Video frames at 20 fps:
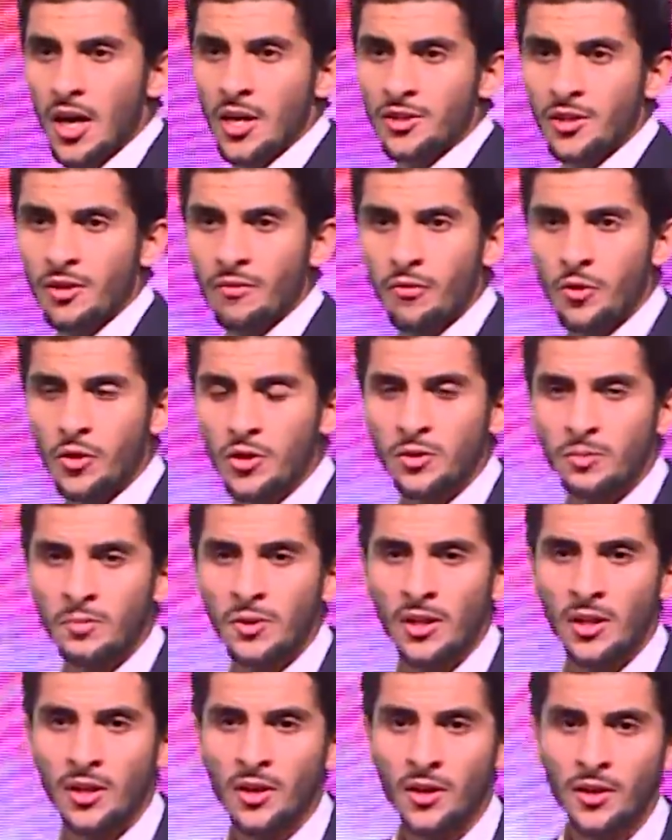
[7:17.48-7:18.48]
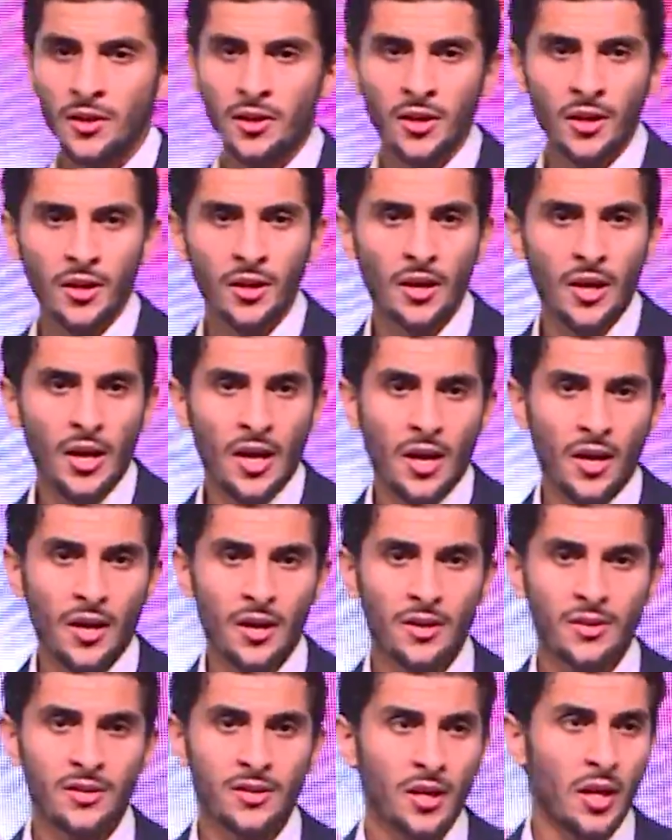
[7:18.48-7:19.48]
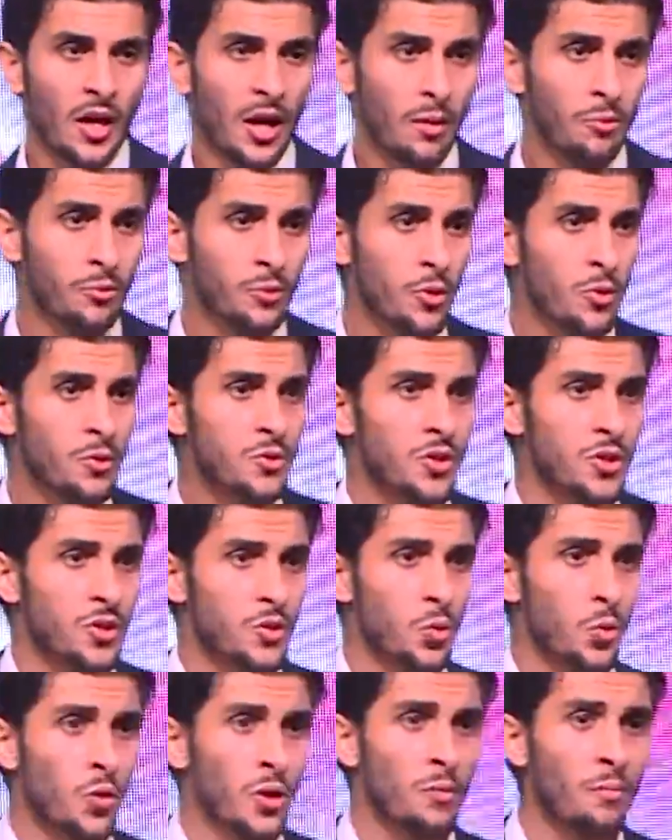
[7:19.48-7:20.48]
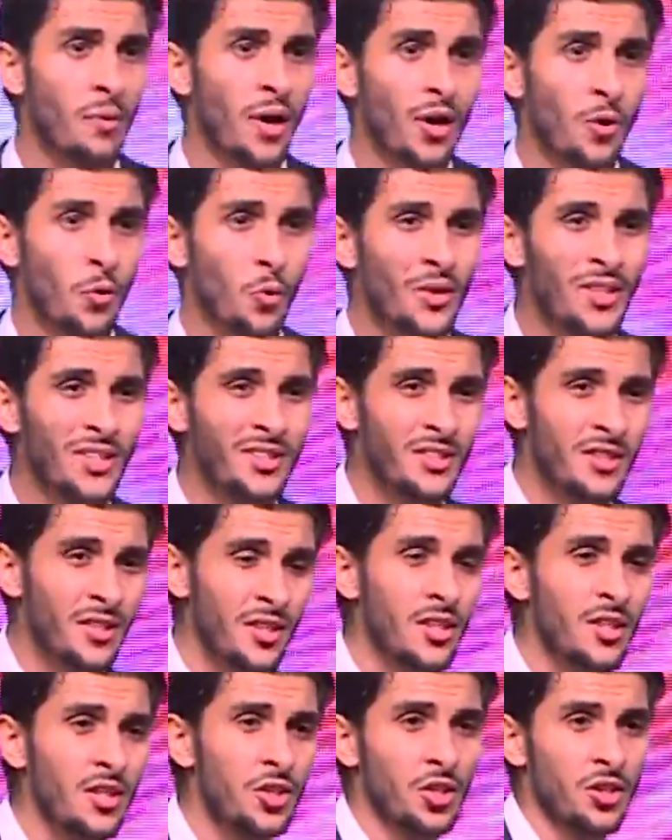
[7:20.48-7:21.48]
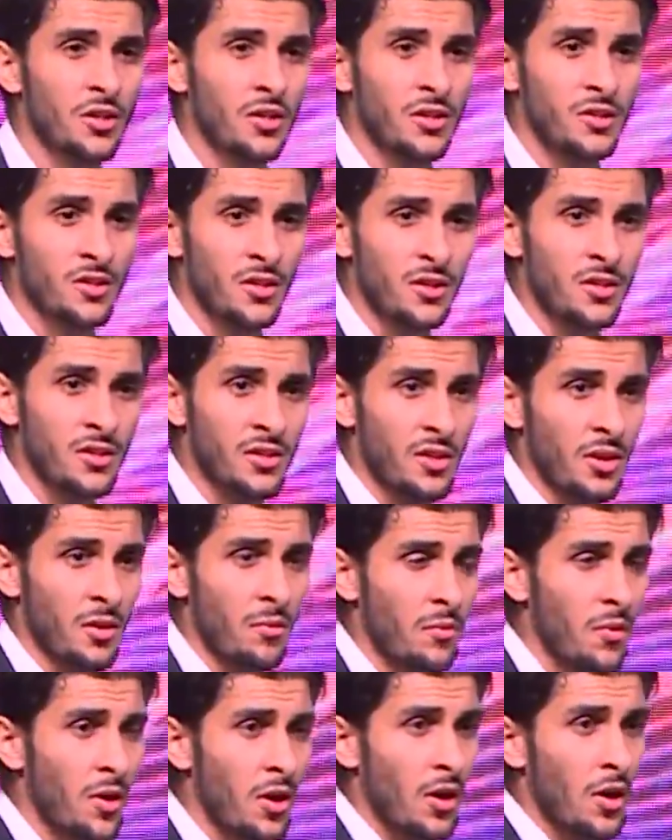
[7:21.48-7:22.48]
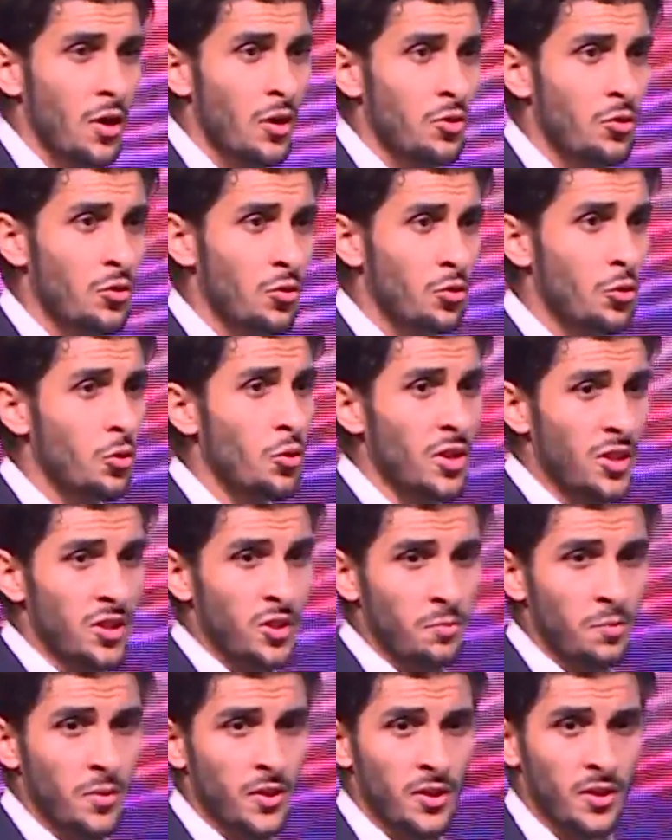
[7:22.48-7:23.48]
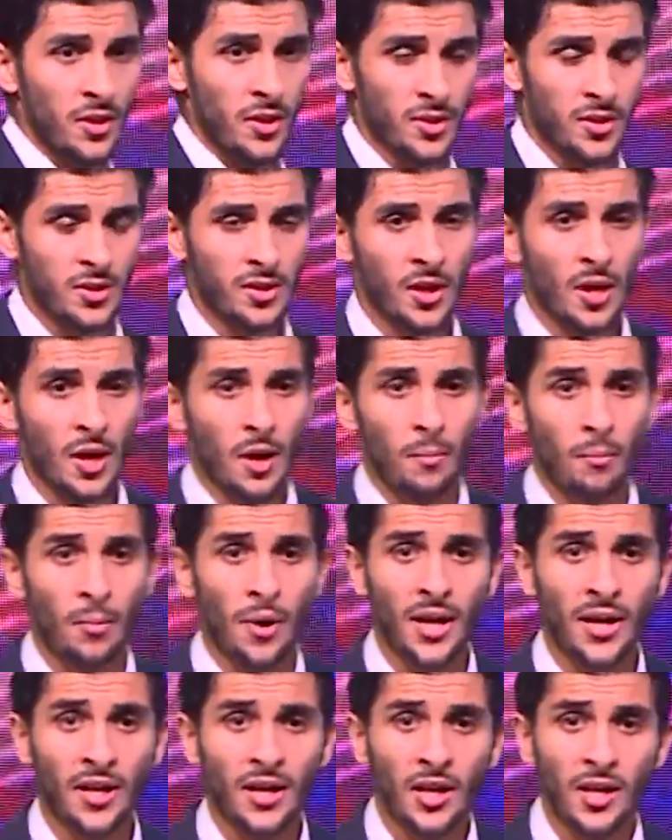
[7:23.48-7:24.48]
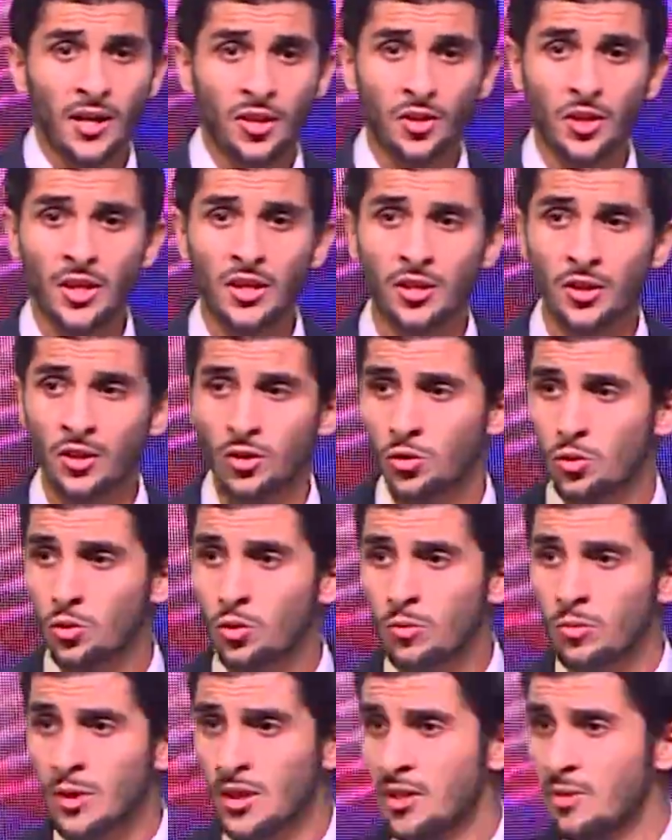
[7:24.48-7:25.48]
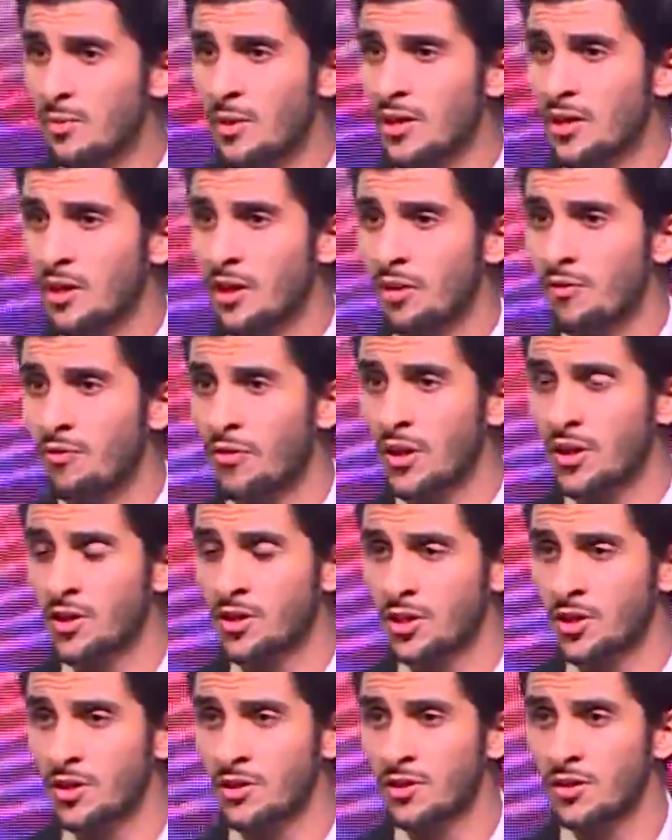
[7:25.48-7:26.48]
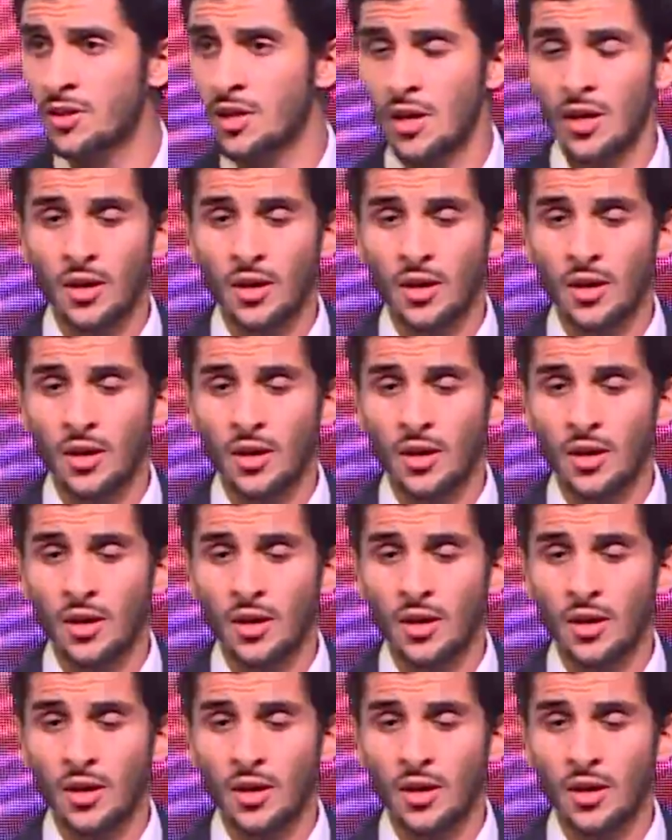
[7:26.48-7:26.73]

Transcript: Reinforcement learning is a process whereby we teach the system through experience by creating two mathematical functions.